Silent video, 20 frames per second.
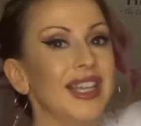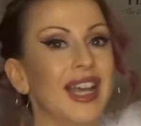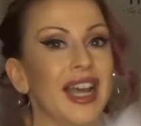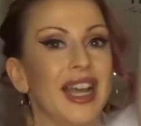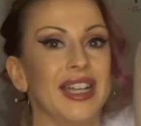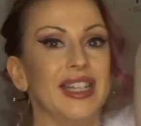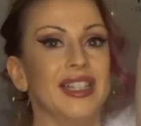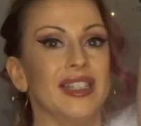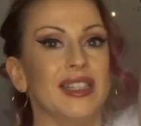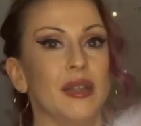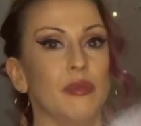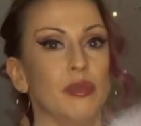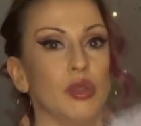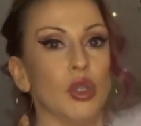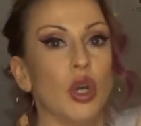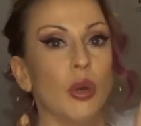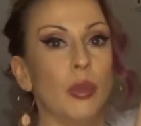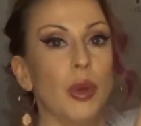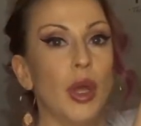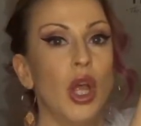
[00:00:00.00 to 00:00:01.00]
Yeah, it zips
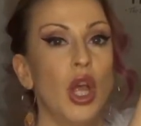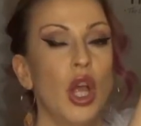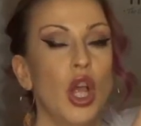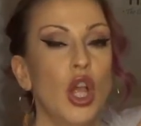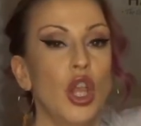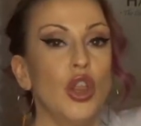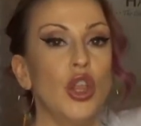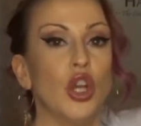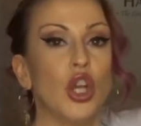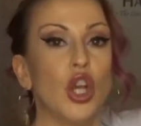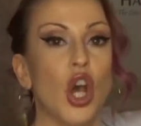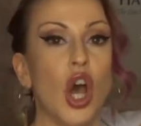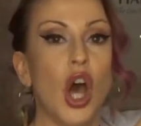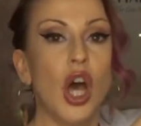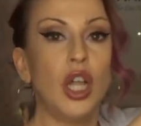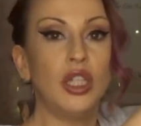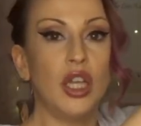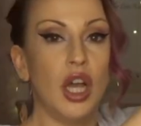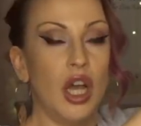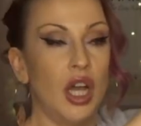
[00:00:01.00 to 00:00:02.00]
up. The
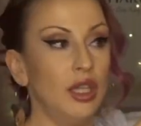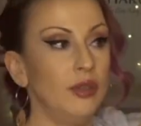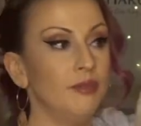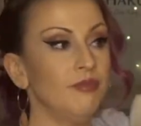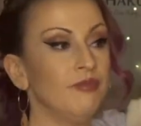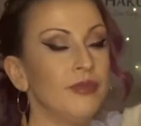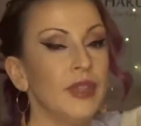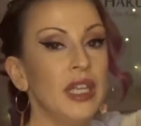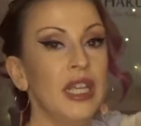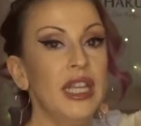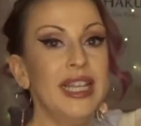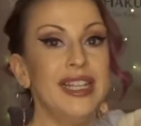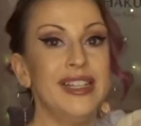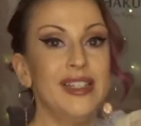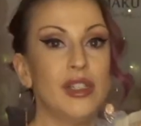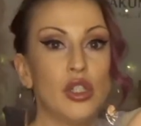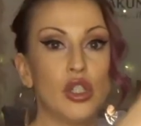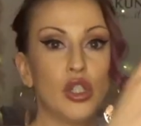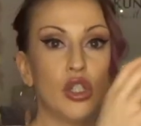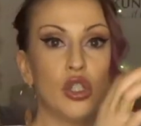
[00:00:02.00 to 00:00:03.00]
collar
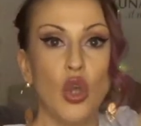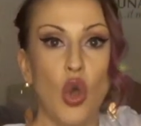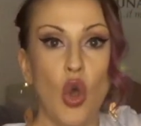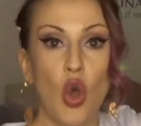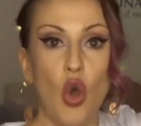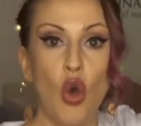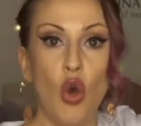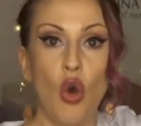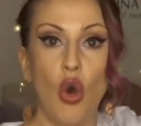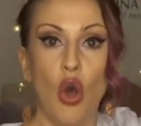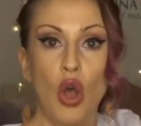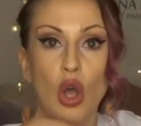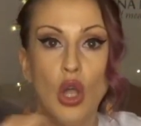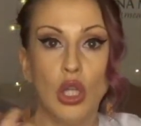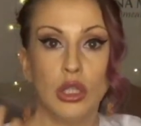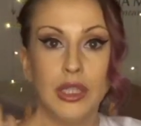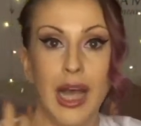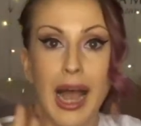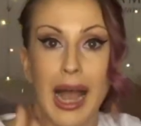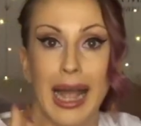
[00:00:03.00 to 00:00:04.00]
is so
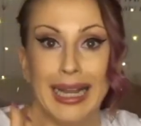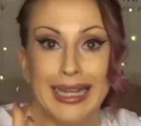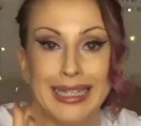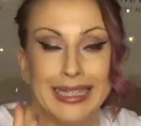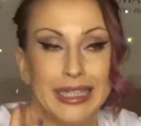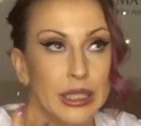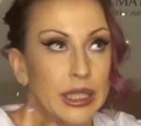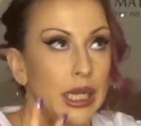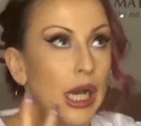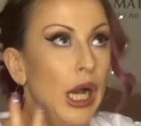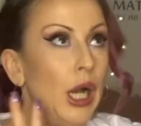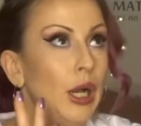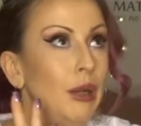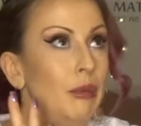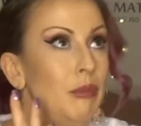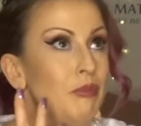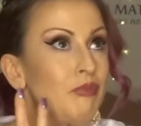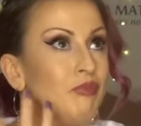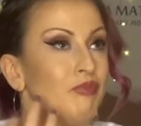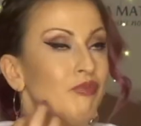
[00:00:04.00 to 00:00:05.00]
like,
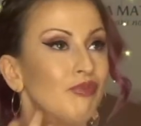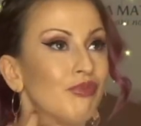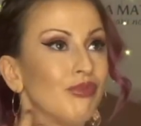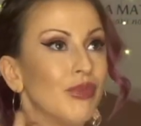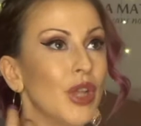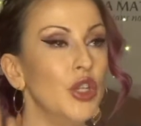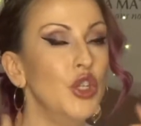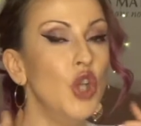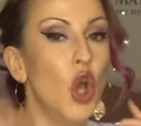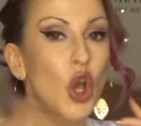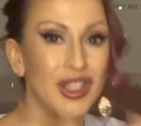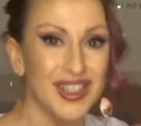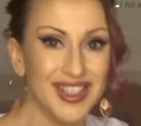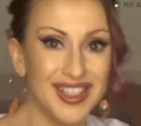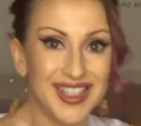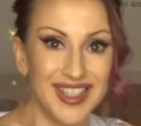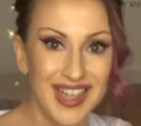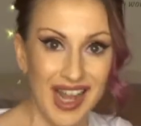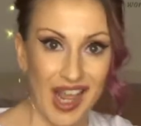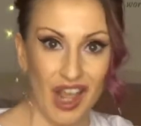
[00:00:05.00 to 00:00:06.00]
not
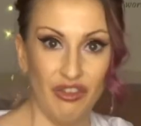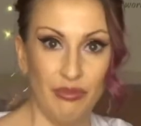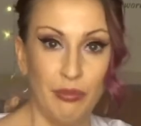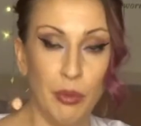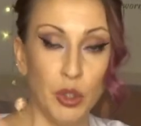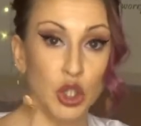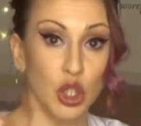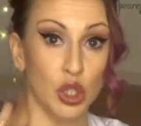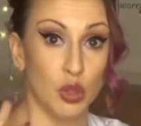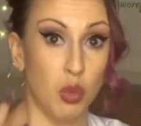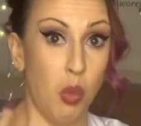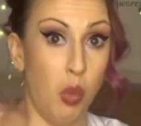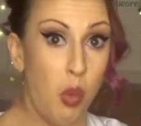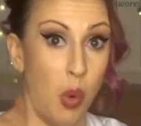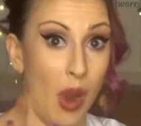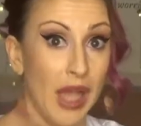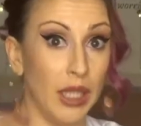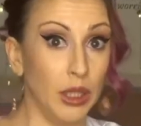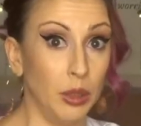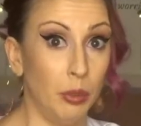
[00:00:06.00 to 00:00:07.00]
stiff, but just
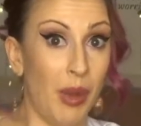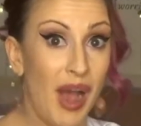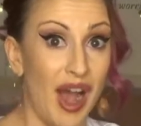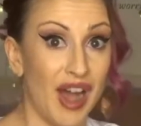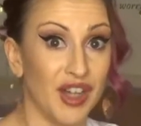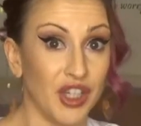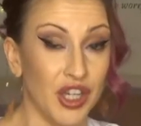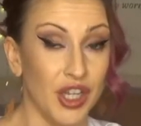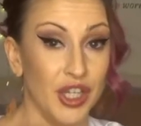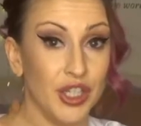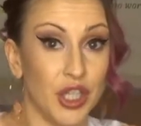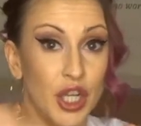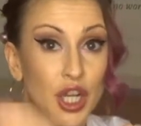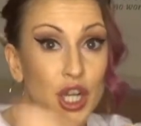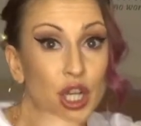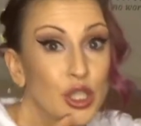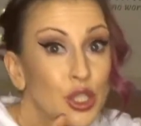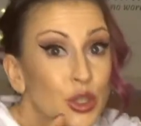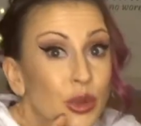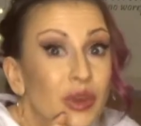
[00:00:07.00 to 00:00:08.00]
well padded.
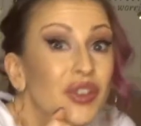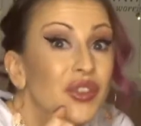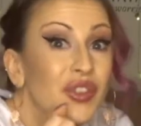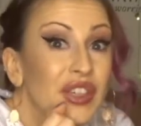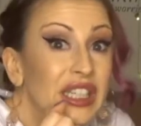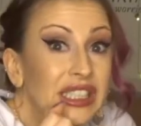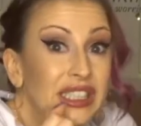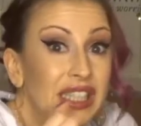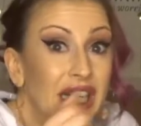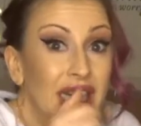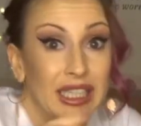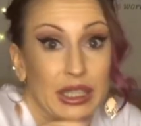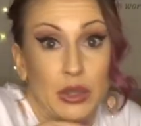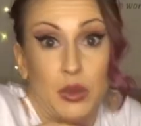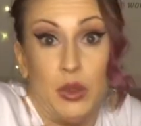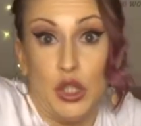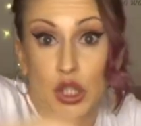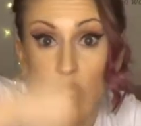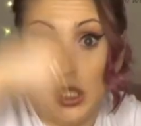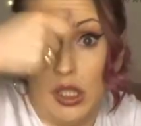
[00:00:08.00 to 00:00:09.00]
So I feel like
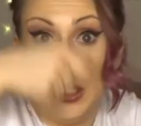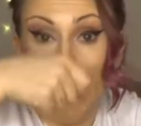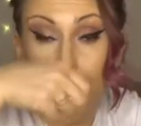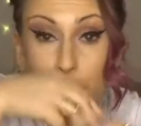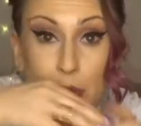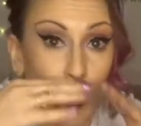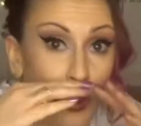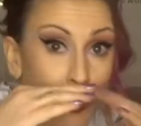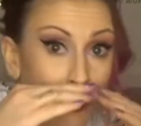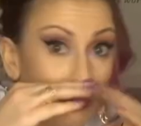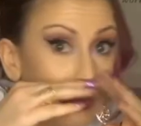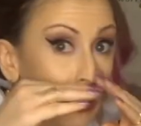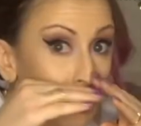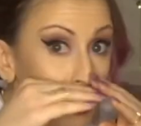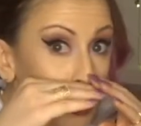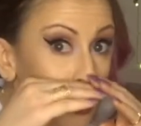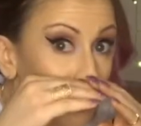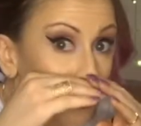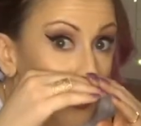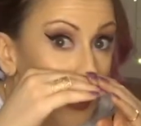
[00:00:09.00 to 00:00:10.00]
once you zip it up
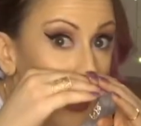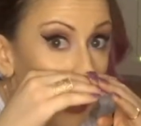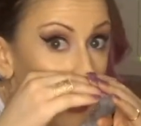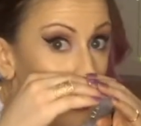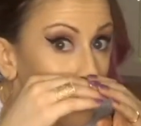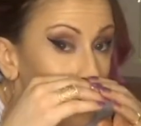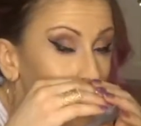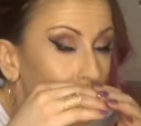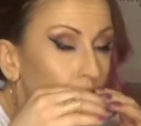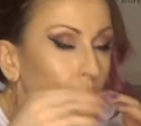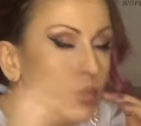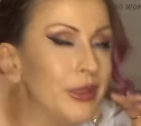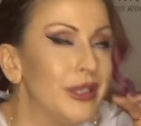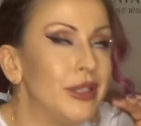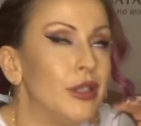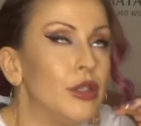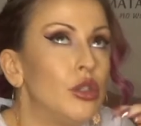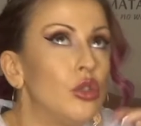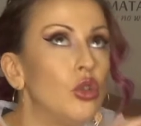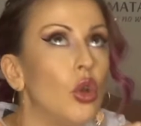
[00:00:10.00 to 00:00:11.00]
around your face, it will be
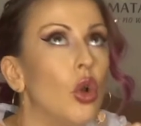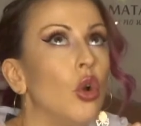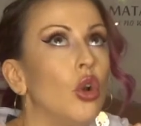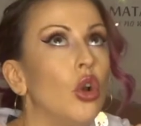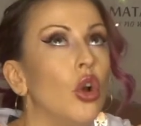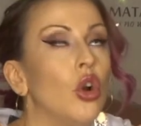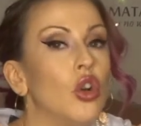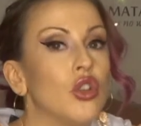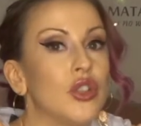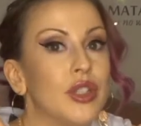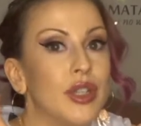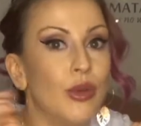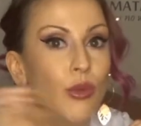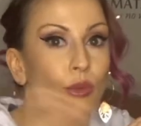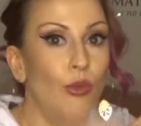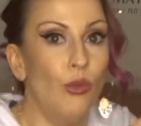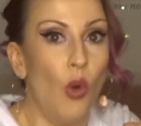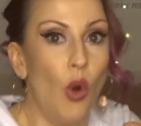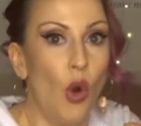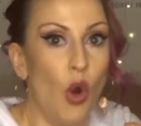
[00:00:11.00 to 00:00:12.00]
so cozy
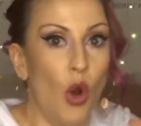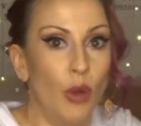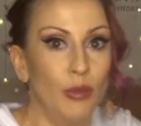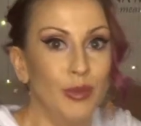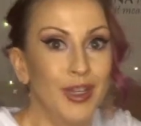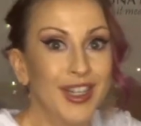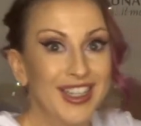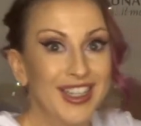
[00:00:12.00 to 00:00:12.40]
and warm.